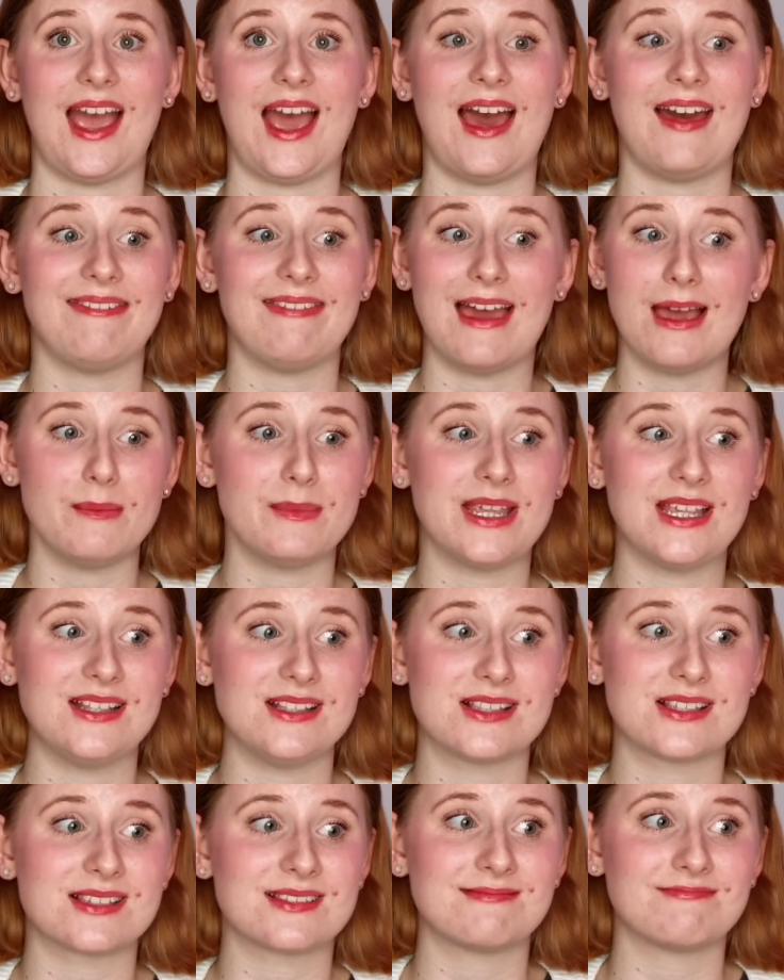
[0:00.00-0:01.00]
And that
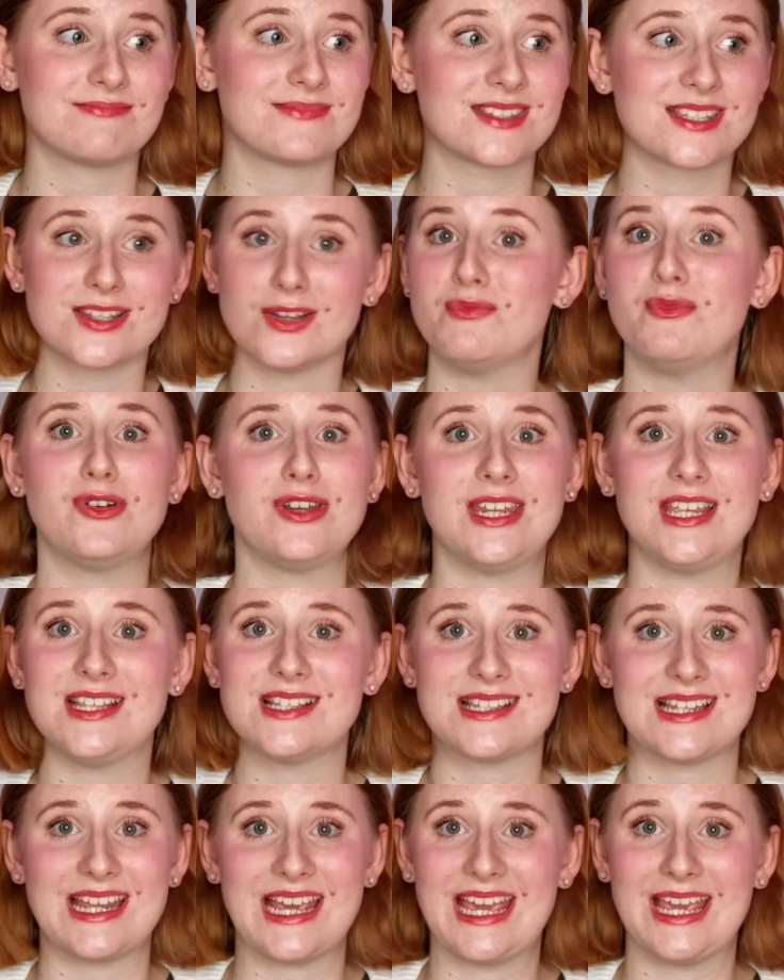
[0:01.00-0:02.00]
means someone
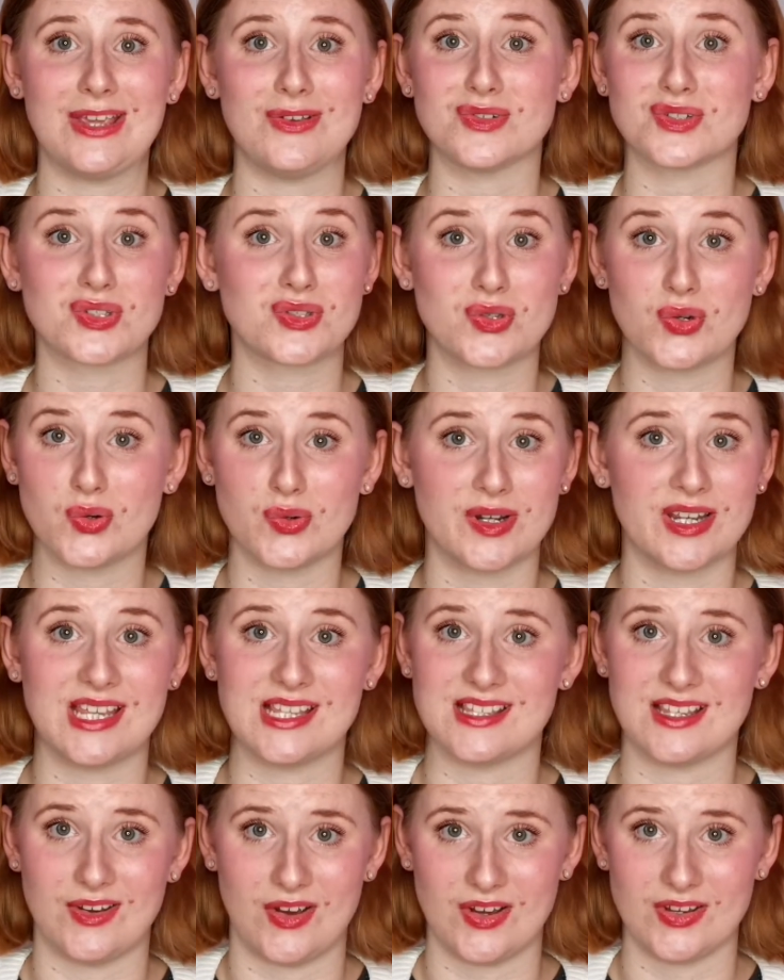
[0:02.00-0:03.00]
needs to hear your story
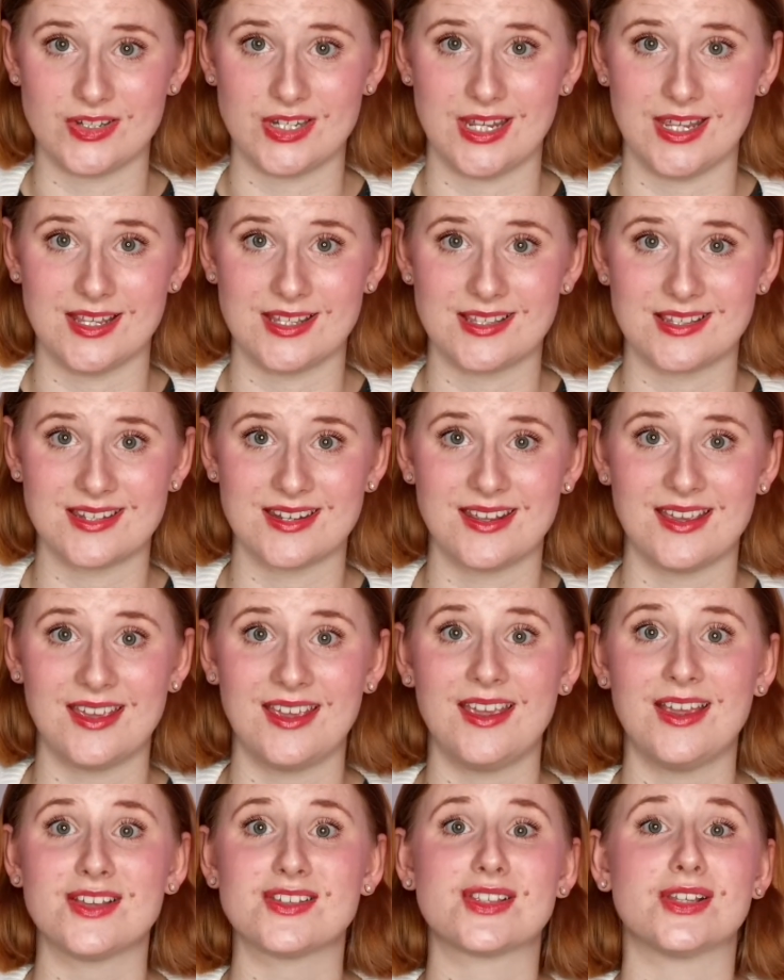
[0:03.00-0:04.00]
as an artist.
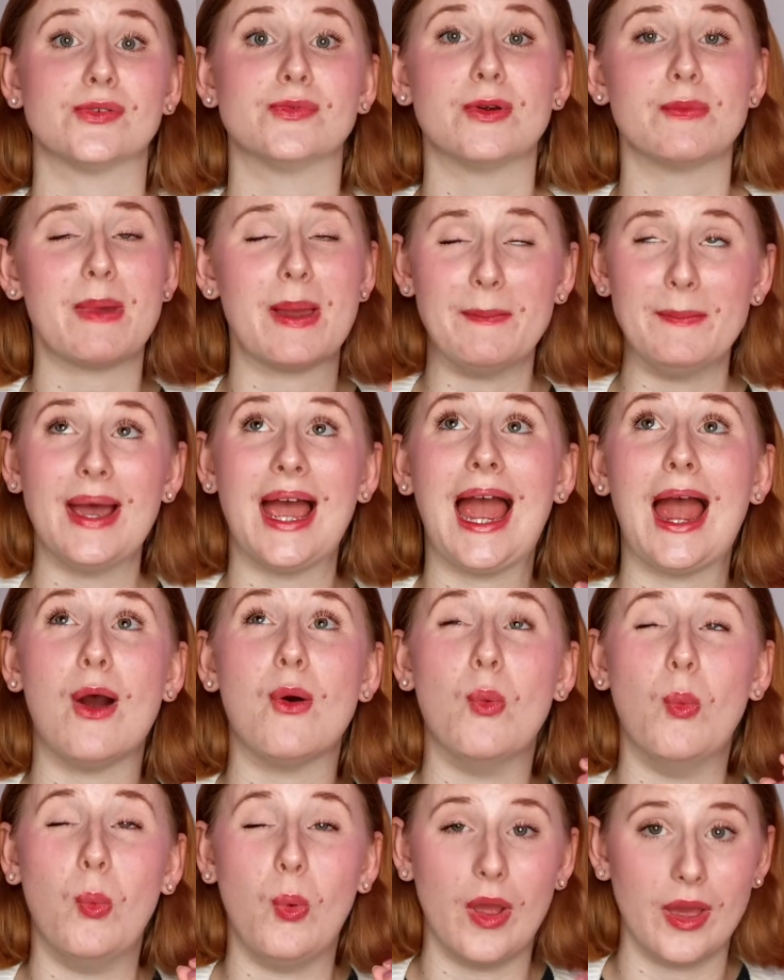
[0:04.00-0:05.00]
So remember
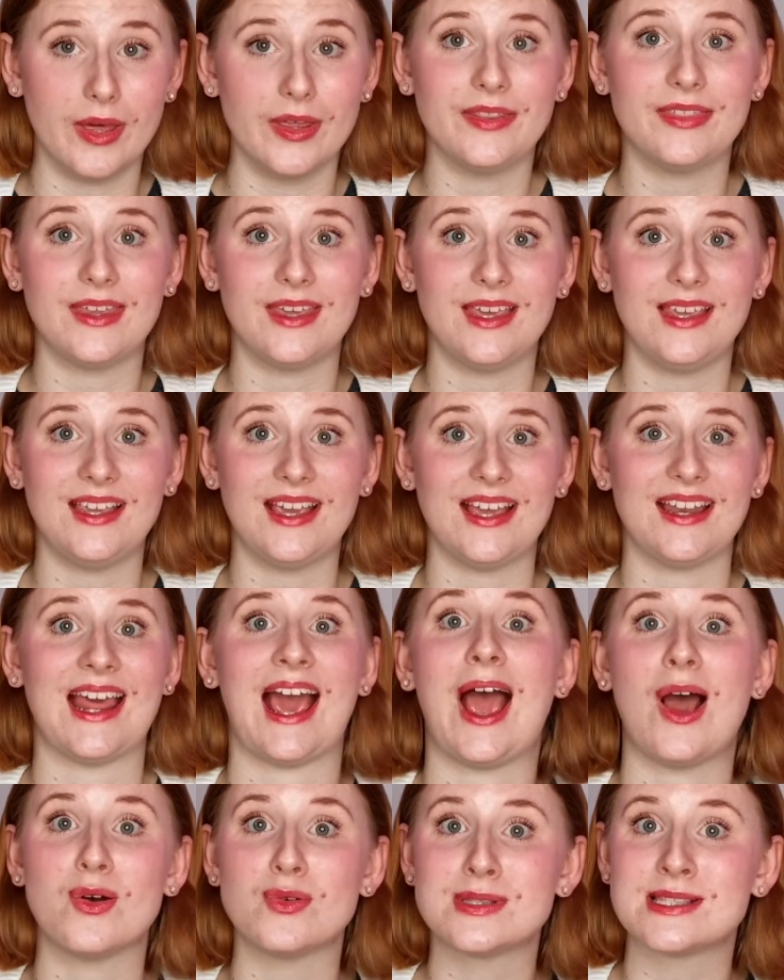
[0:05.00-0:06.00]
how worthy and
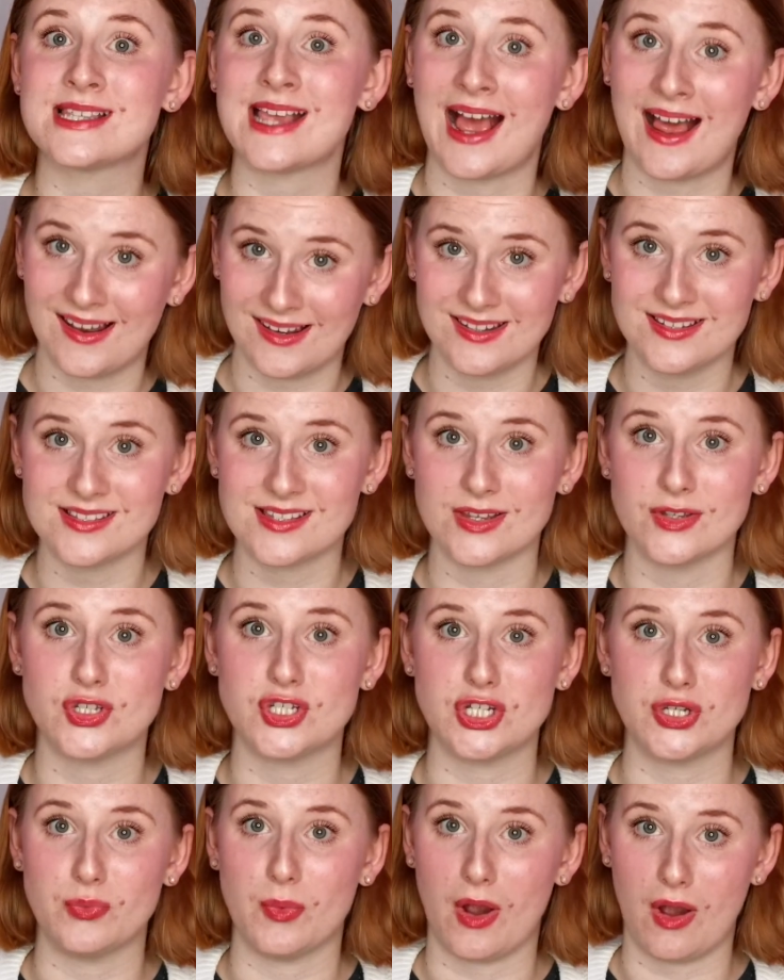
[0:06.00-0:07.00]
how
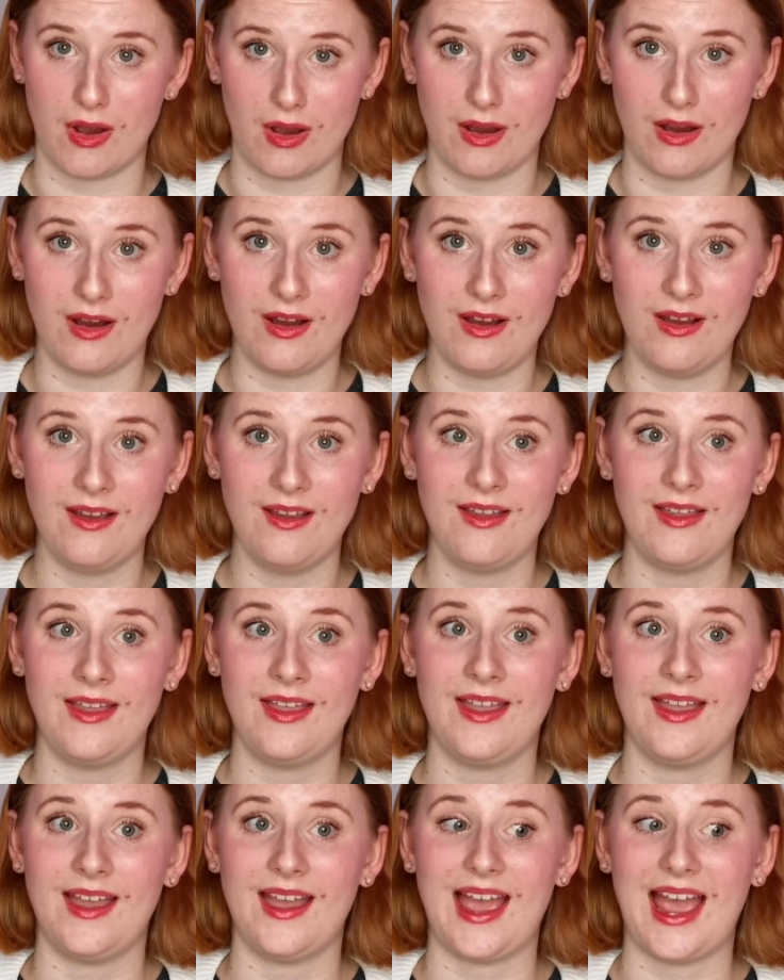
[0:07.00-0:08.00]
talented you are
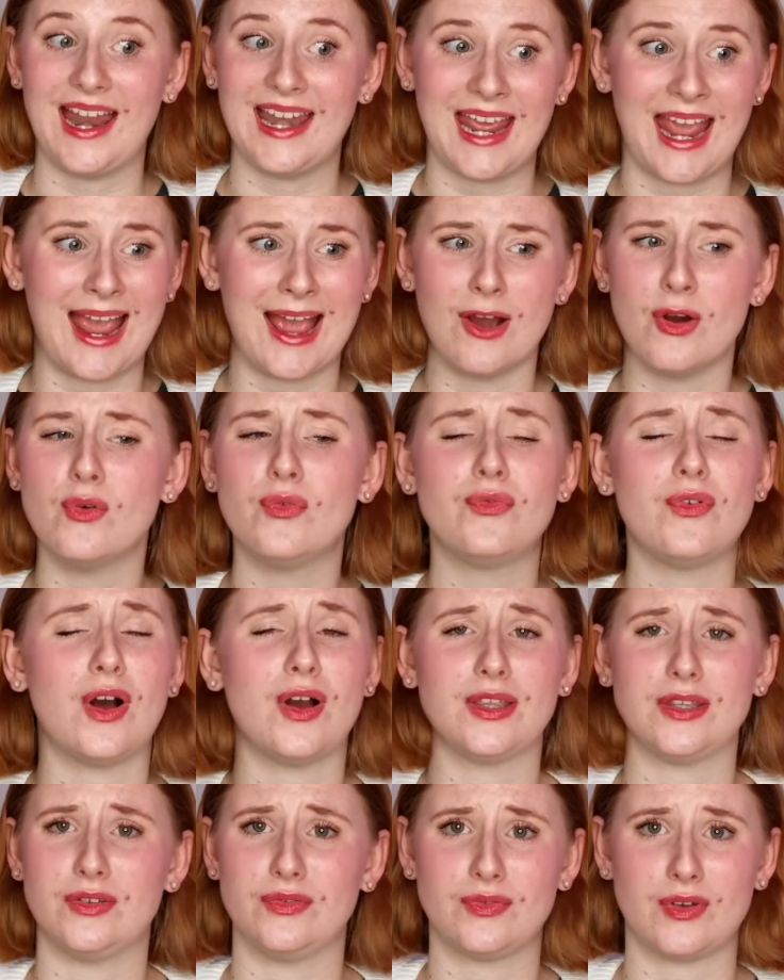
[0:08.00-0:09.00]
and how
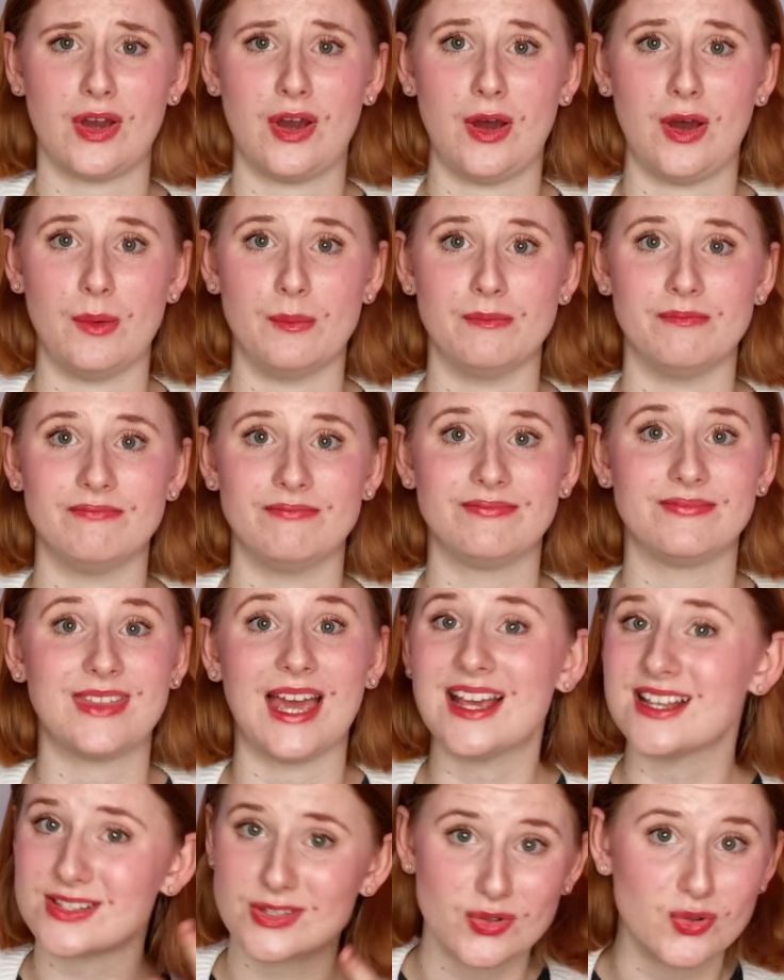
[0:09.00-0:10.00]
far you've come.
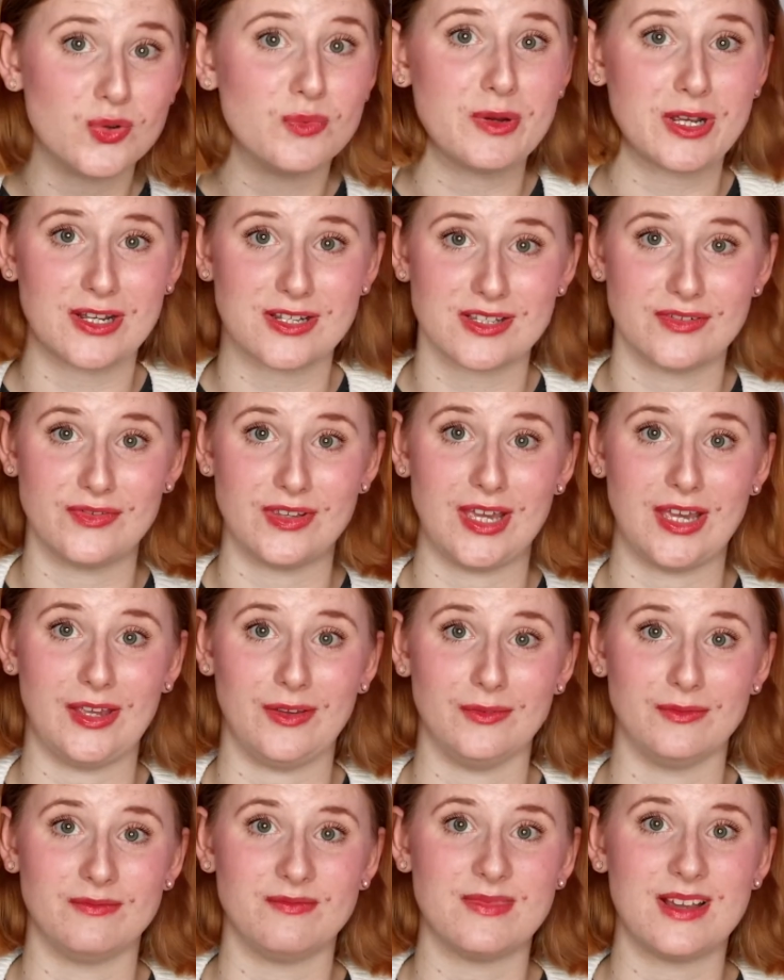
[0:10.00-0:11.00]
That's all because of
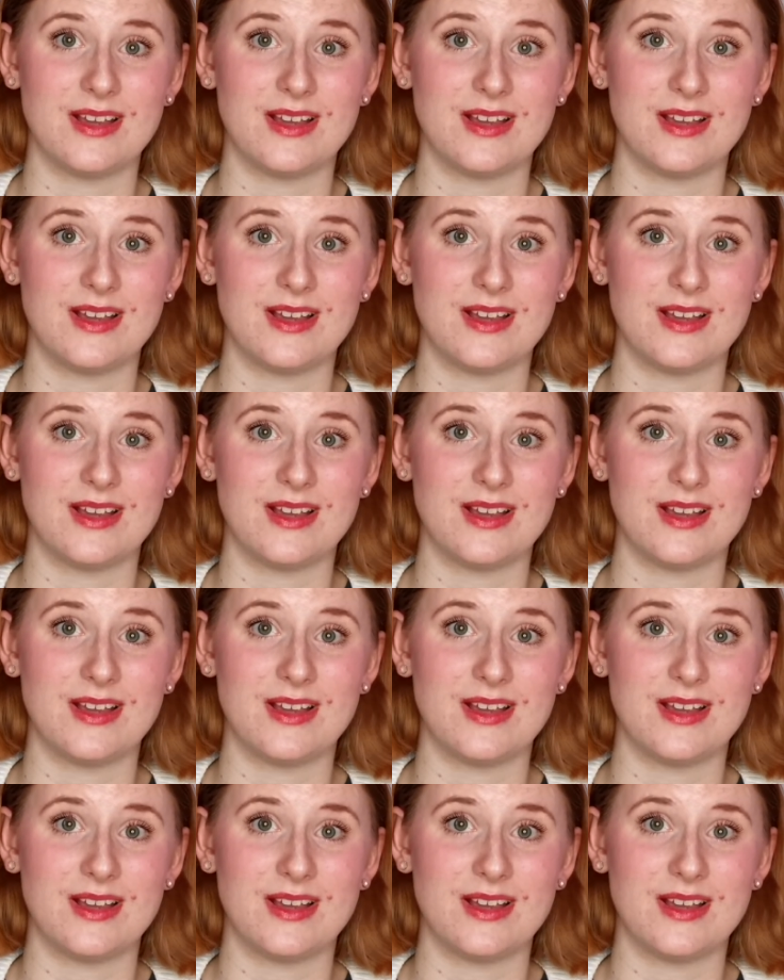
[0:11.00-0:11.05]
you.